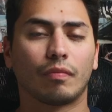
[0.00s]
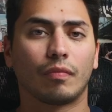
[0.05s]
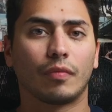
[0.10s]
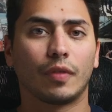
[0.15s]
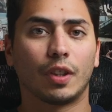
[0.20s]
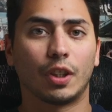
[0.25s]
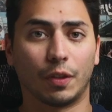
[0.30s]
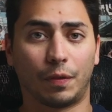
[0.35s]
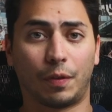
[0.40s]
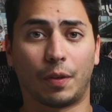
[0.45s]

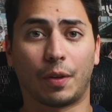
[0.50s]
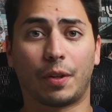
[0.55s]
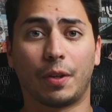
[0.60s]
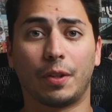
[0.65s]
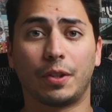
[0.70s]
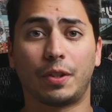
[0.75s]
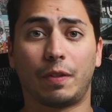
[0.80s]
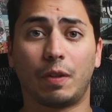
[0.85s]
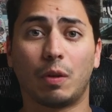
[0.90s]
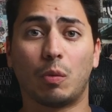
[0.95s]
So for
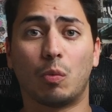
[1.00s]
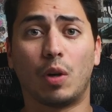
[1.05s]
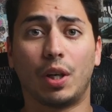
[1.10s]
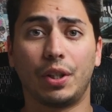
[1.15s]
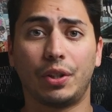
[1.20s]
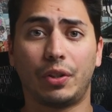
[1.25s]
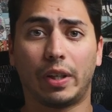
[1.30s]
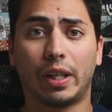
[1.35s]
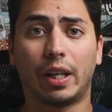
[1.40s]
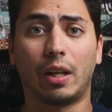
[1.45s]
those of you
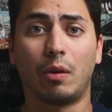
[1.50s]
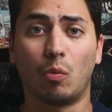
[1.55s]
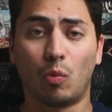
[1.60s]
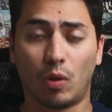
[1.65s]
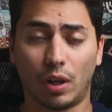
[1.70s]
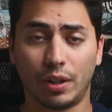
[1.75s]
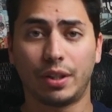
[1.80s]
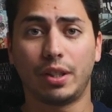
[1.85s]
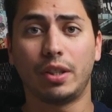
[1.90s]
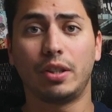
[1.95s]
wondering and
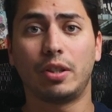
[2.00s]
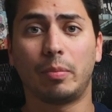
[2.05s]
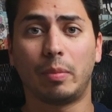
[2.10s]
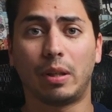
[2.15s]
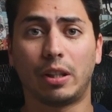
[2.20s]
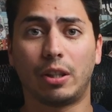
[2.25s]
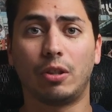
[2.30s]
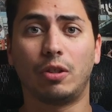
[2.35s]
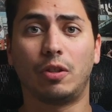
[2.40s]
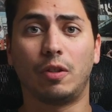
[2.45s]
wanting to make
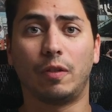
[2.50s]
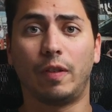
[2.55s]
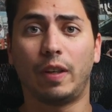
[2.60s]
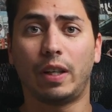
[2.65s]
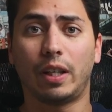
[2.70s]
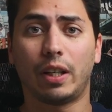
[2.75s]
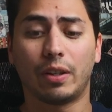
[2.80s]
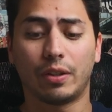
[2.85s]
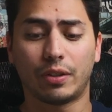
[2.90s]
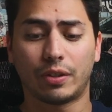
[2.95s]
YouTube
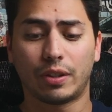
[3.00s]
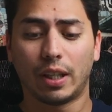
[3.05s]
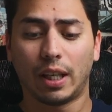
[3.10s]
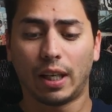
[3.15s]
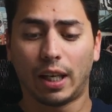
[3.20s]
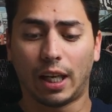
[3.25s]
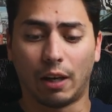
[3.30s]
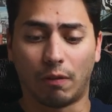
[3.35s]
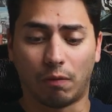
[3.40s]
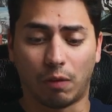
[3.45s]
videos,
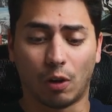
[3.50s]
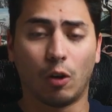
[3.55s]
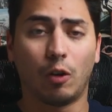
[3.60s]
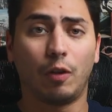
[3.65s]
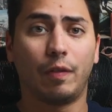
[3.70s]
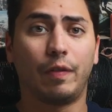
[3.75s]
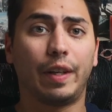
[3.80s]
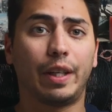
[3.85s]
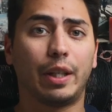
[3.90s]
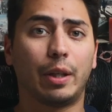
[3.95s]
a Rode
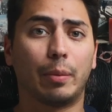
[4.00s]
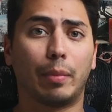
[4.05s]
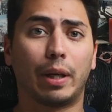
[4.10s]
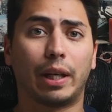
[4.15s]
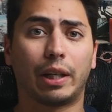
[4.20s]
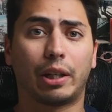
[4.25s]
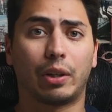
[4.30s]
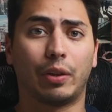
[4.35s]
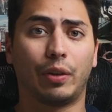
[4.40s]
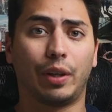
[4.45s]
Video
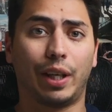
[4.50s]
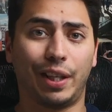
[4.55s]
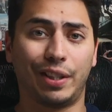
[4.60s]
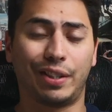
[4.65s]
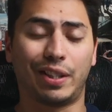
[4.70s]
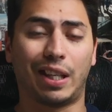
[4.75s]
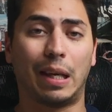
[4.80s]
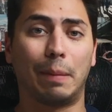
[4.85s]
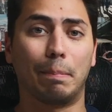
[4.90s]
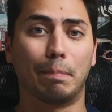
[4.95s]
Micro is
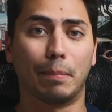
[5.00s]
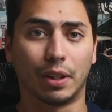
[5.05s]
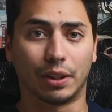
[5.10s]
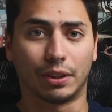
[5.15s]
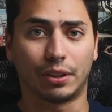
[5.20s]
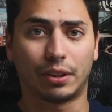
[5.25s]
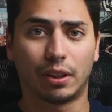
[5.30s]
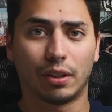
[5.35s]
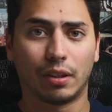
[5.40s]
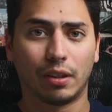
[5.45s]
a
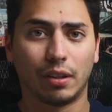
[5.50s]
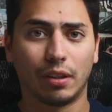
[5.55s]
must.